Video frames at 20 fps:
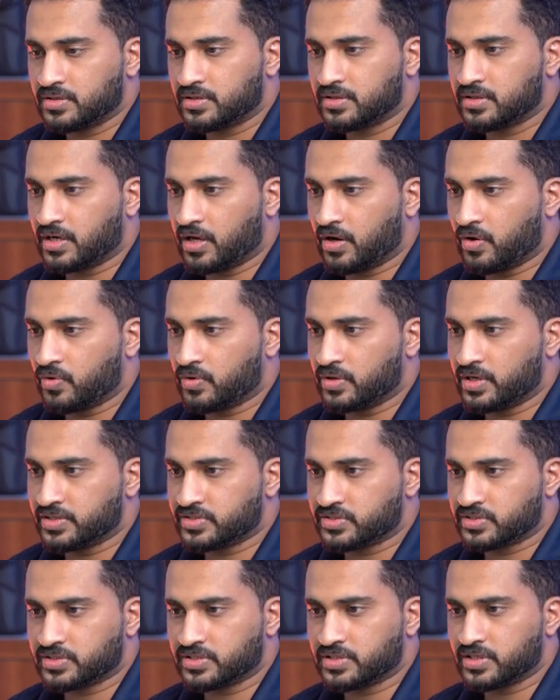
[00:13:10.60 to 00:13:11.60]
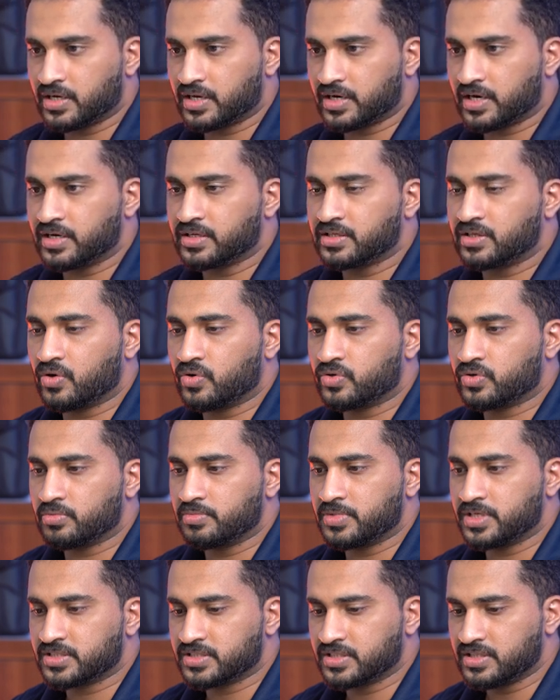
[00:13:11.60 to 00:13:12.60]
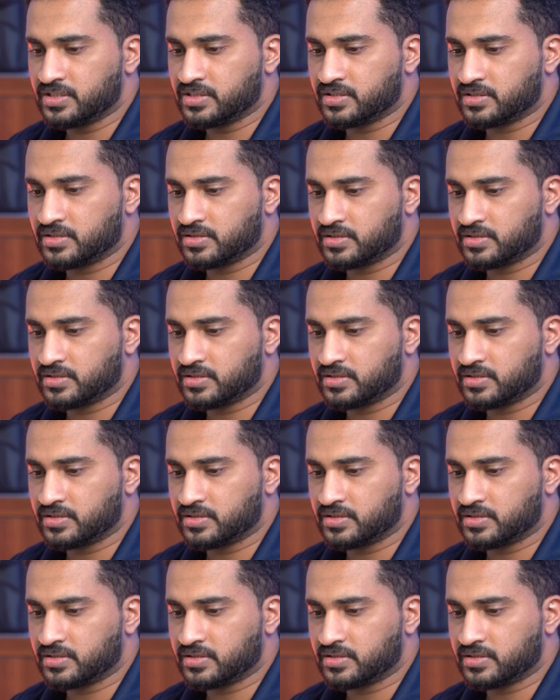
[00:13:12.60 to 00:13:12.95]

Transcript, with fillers: Now let's run the automation.